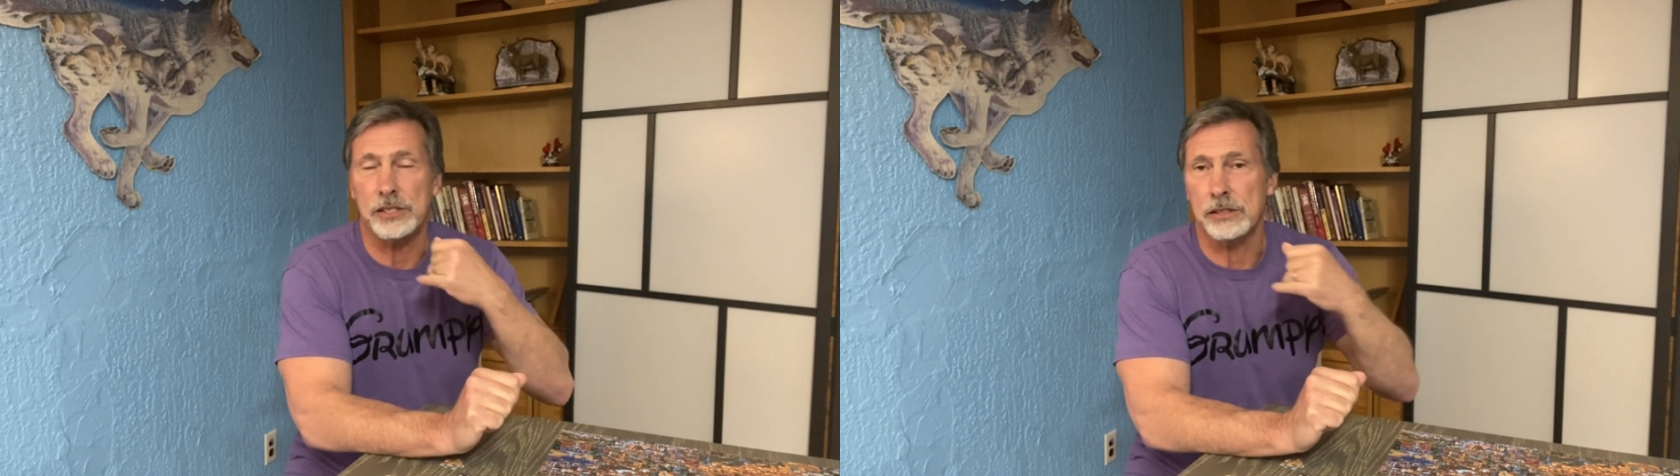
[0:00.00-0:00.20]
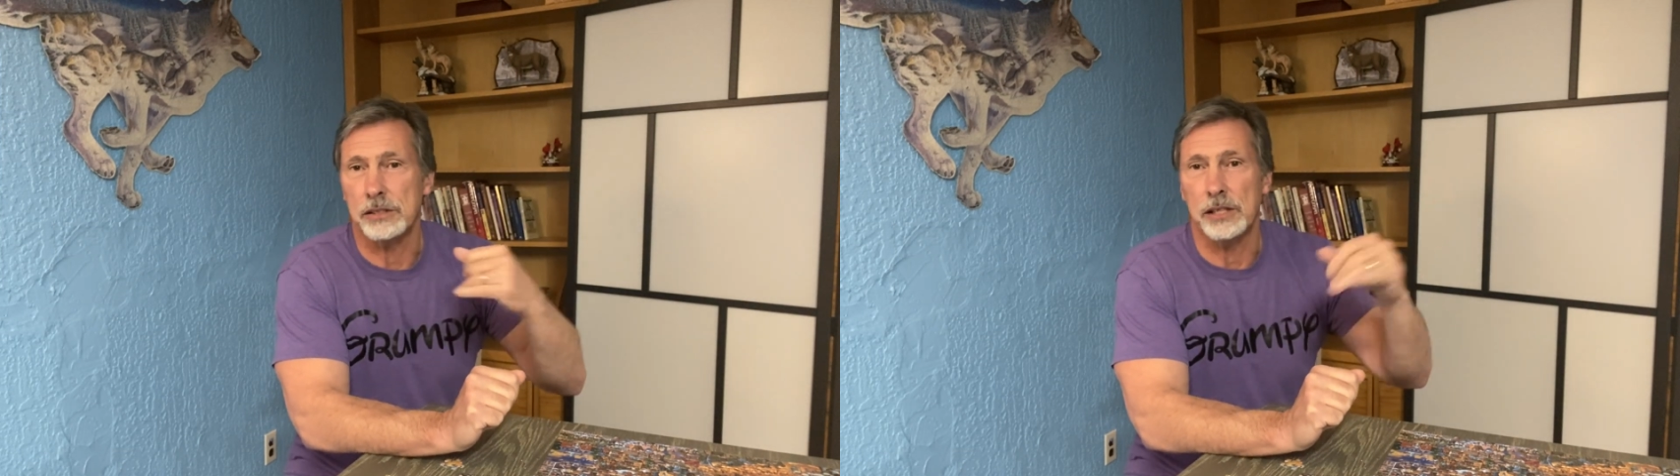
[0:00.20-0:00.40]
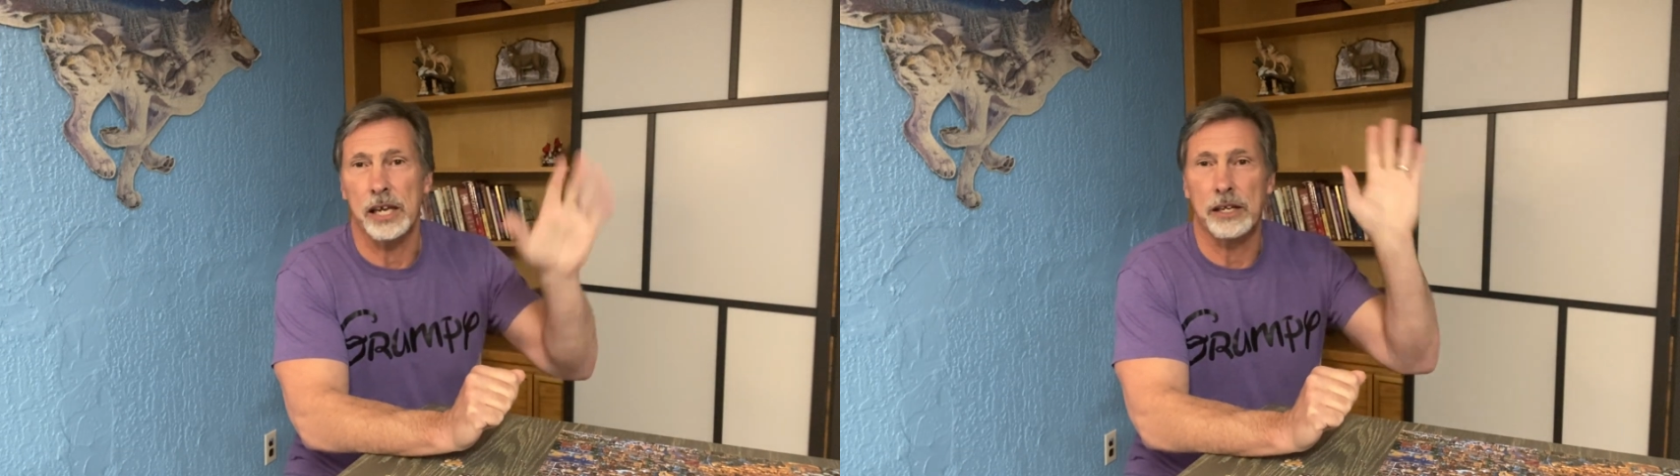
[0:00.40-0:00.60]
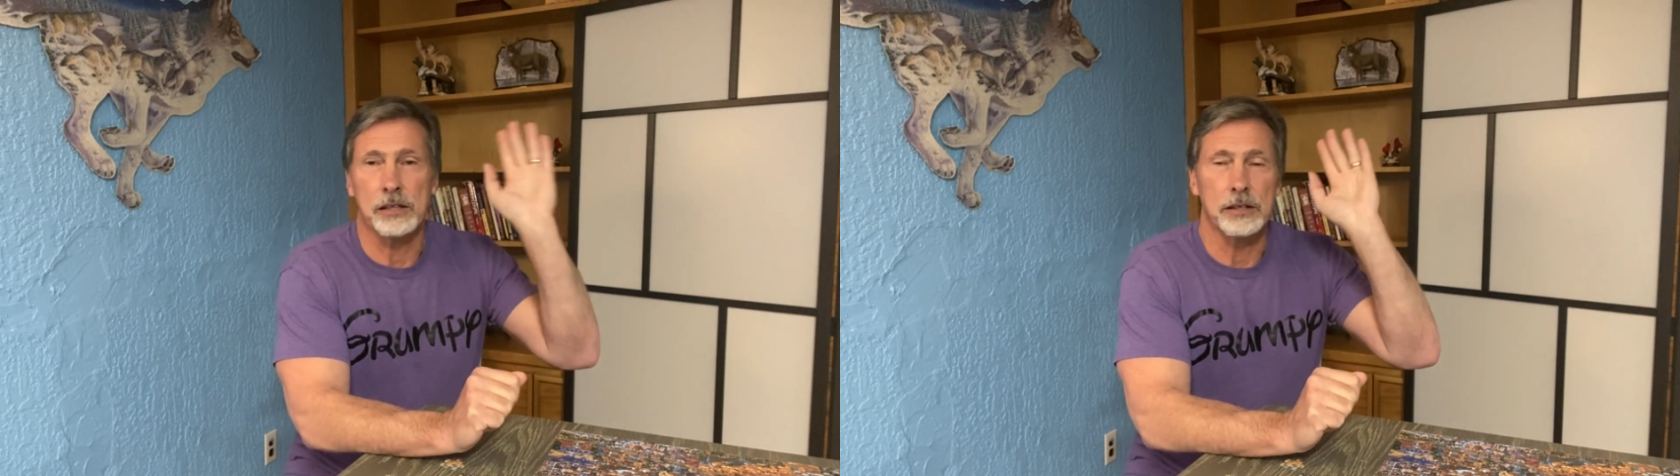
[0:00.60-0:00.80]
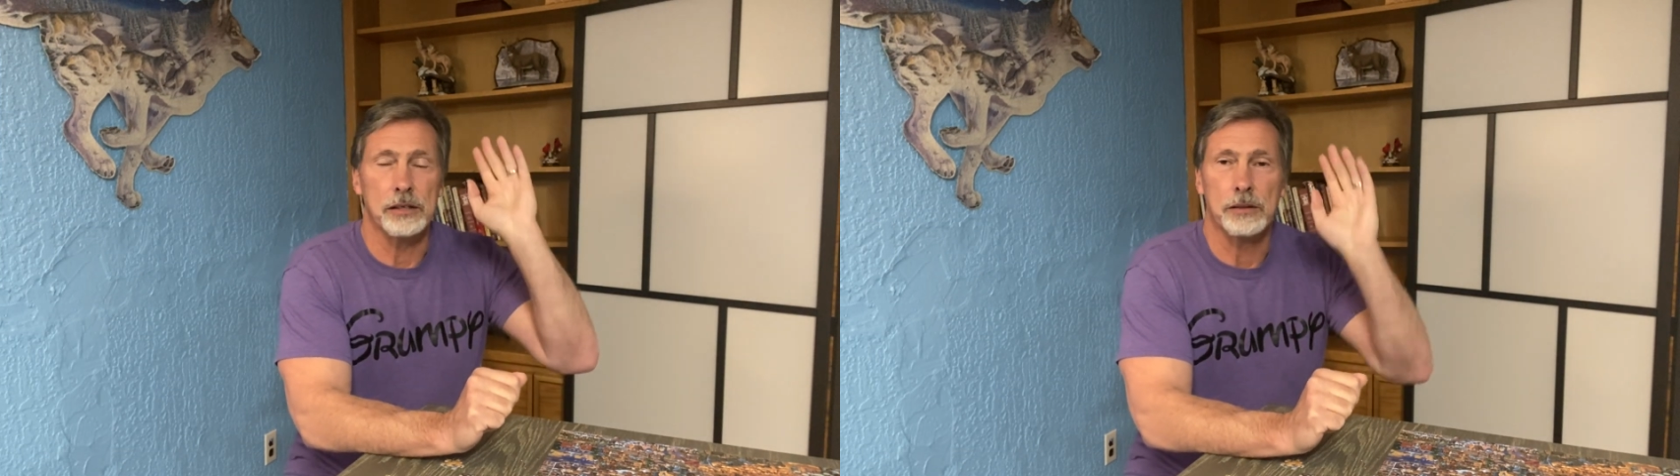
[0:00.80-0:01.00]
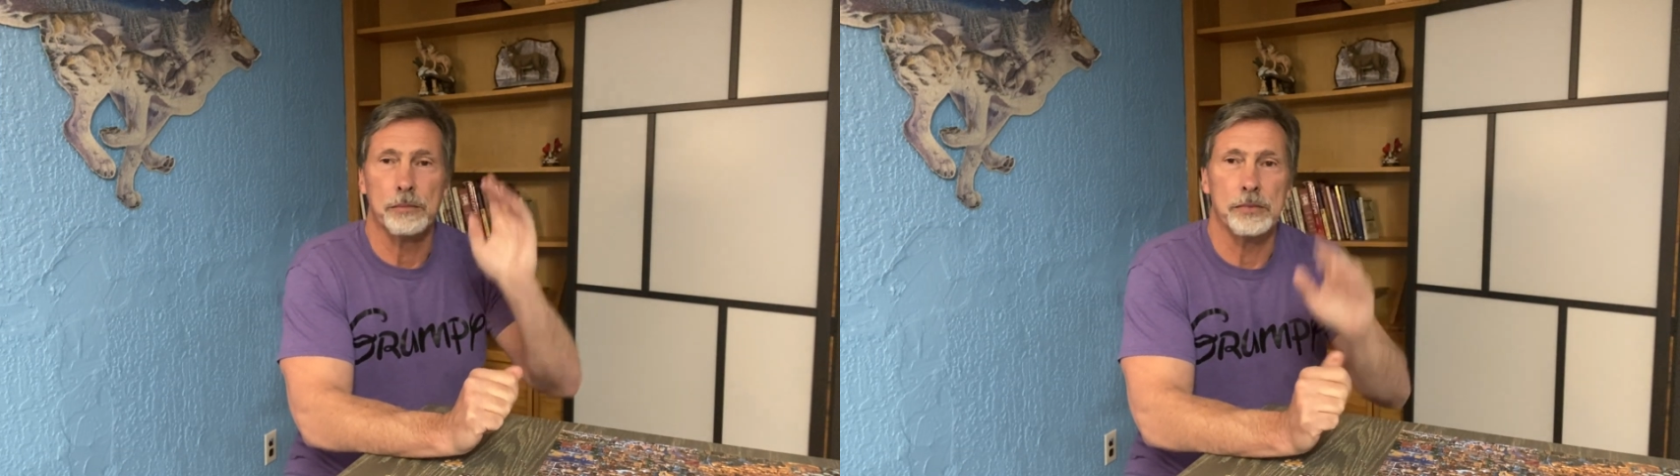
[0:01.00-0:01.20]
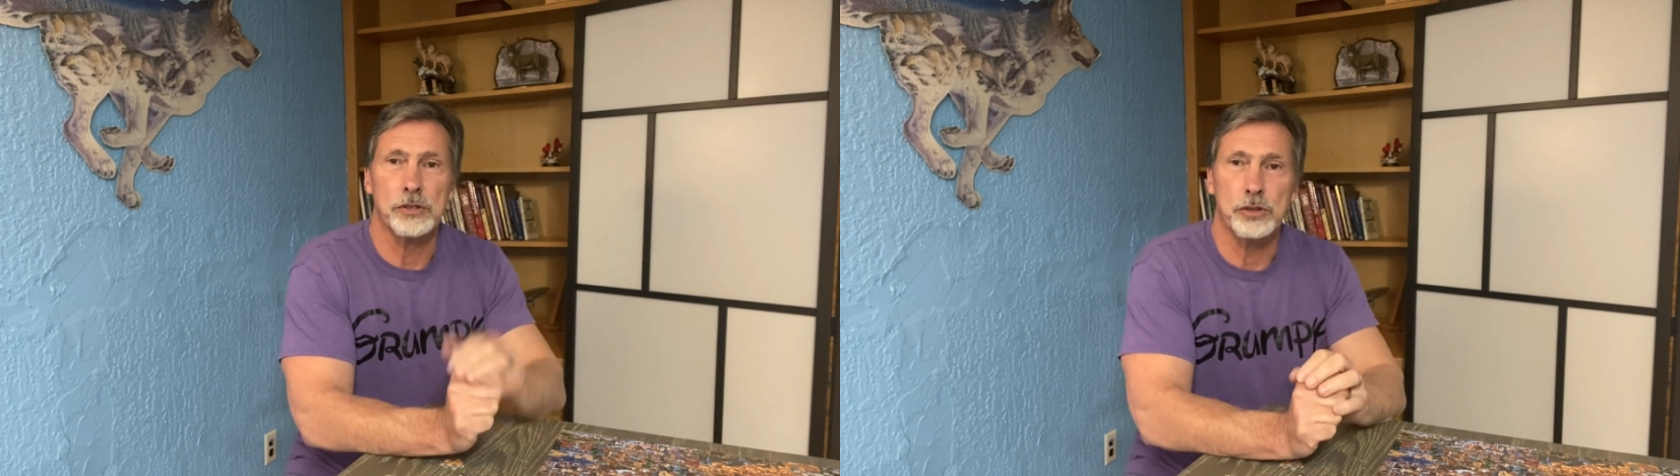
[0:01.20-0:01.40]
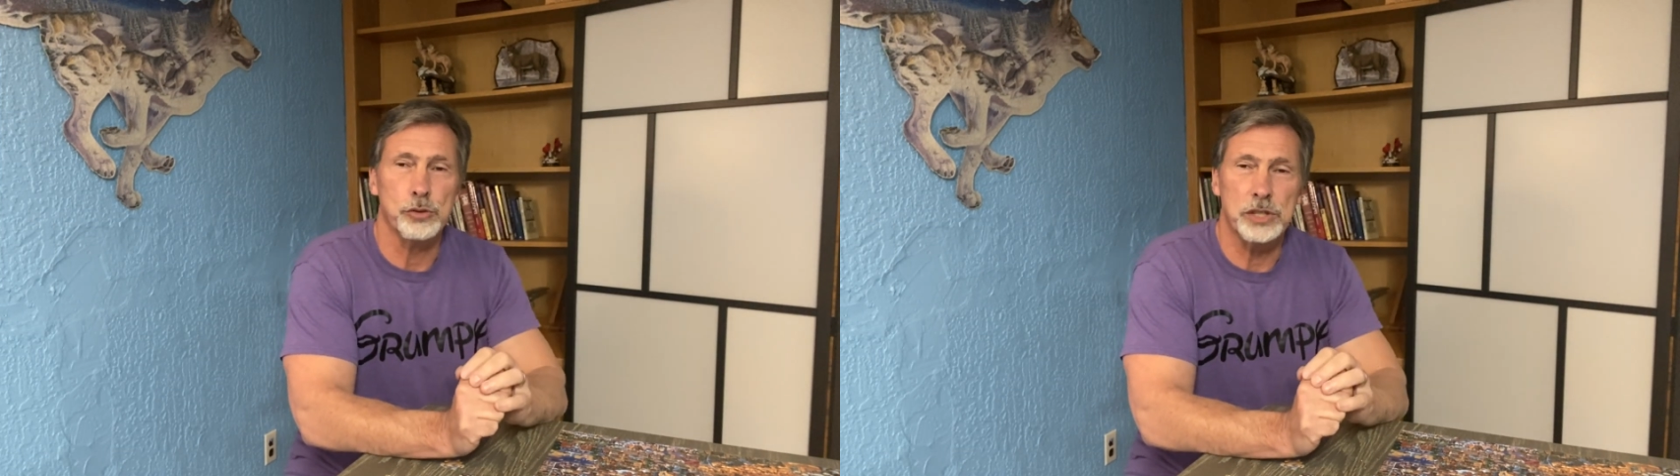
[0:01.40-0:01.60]
and
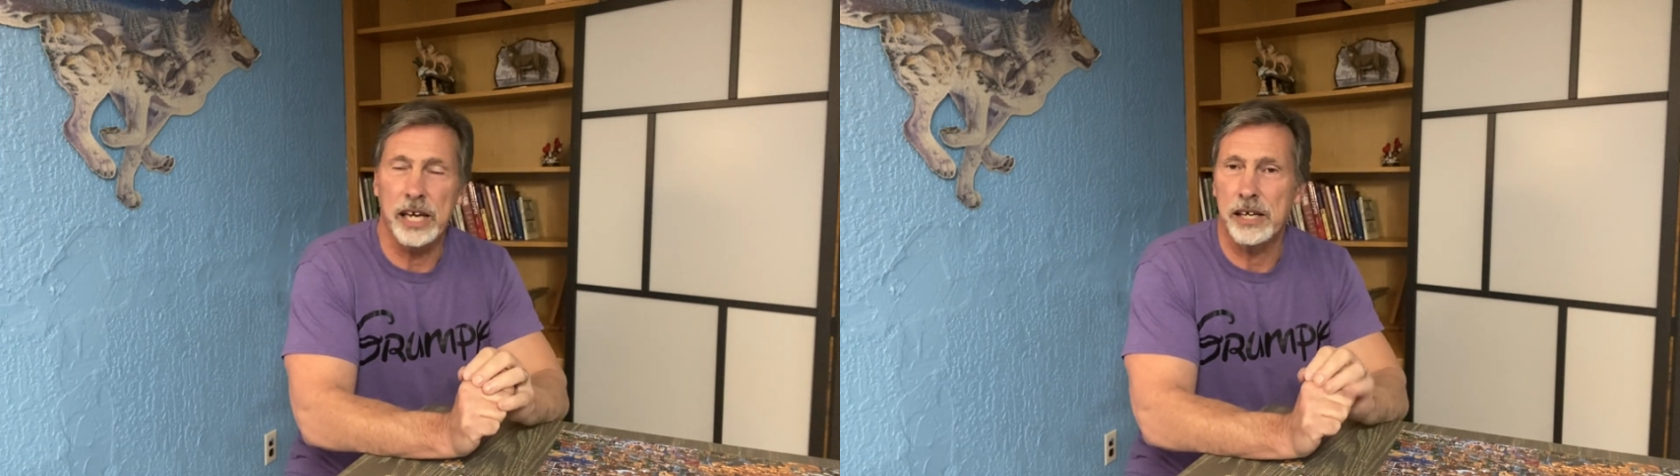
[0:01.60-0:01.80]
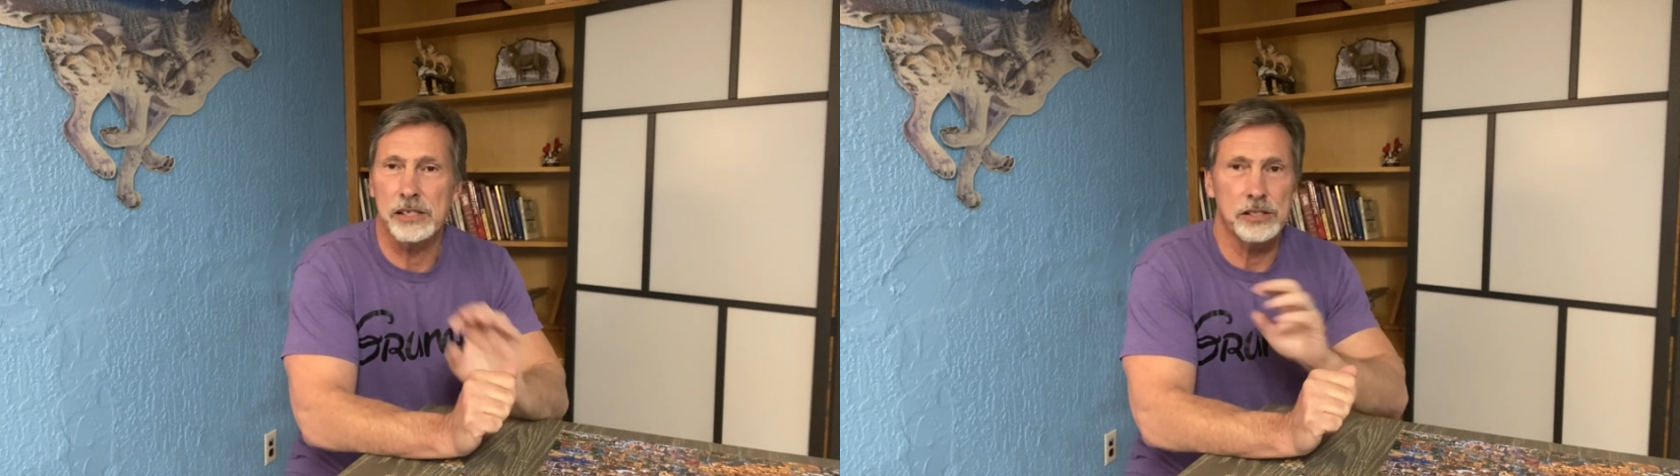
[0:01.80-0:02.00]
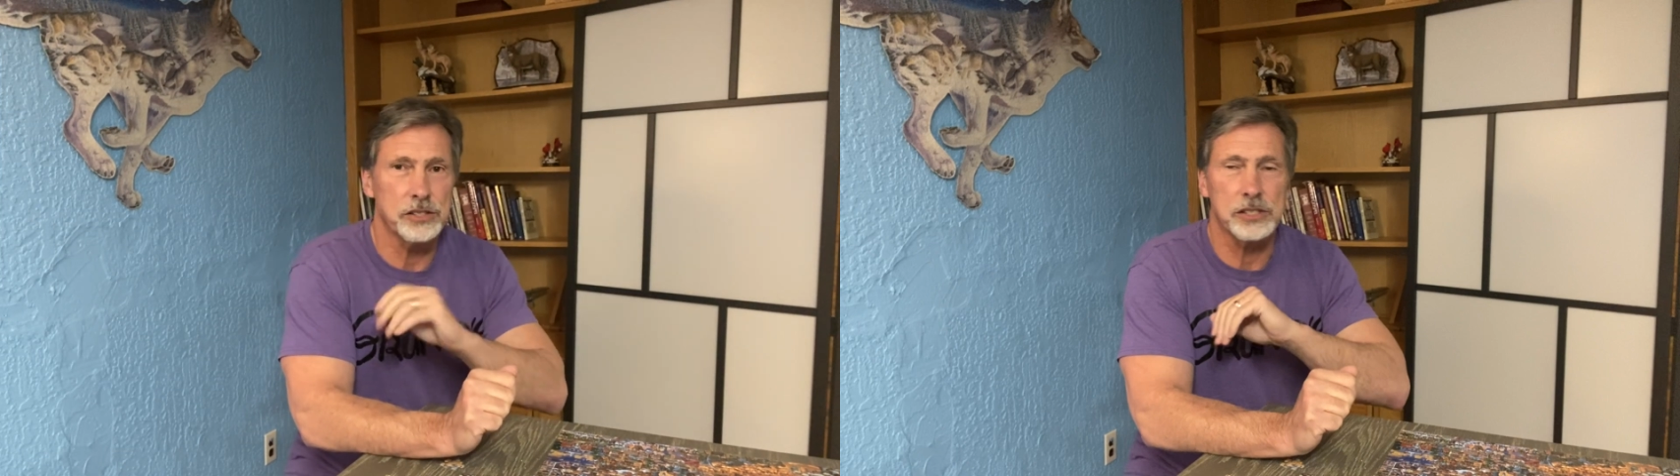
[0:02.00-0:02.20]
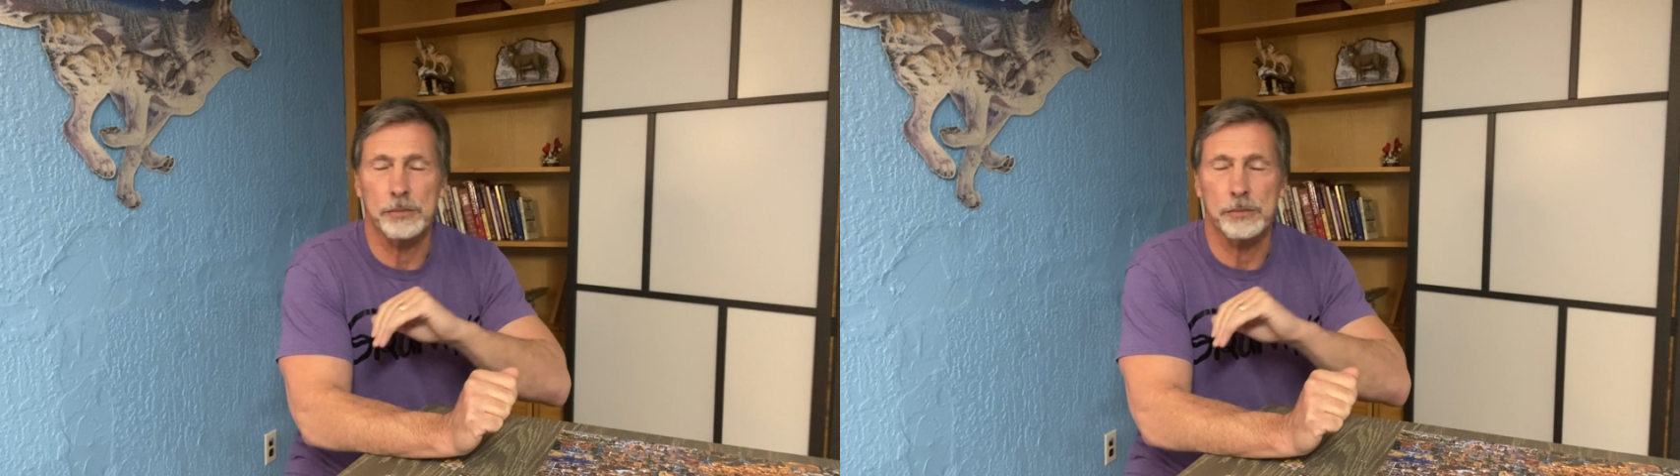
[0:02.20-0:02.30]
2 tails.